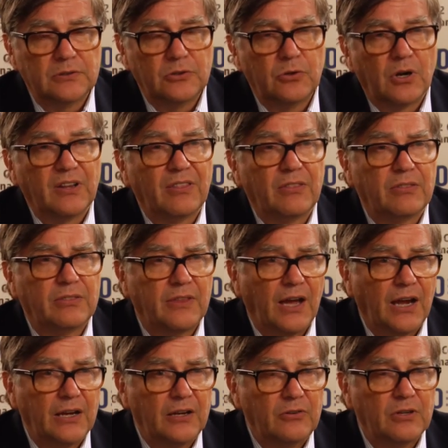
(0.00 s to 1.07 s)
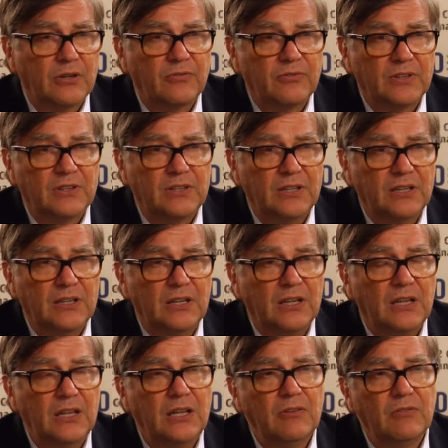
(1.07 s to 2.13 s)
You are tired, you have fatigue,
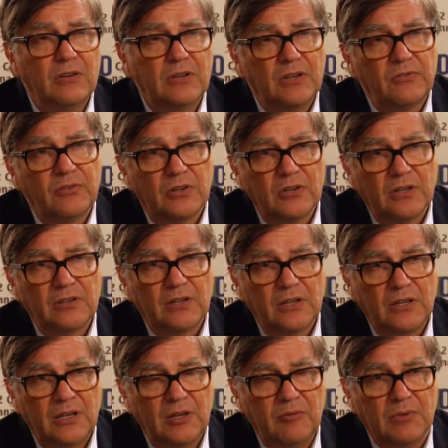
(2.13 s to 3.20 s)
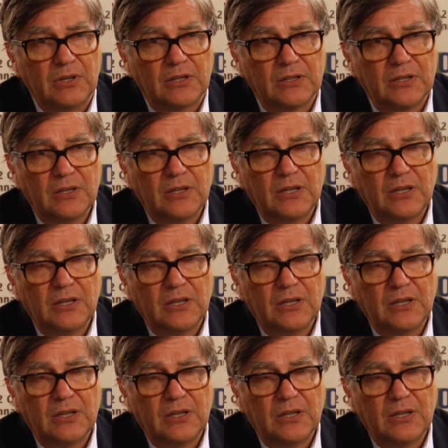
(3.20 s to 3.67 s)
even if you're not anemic,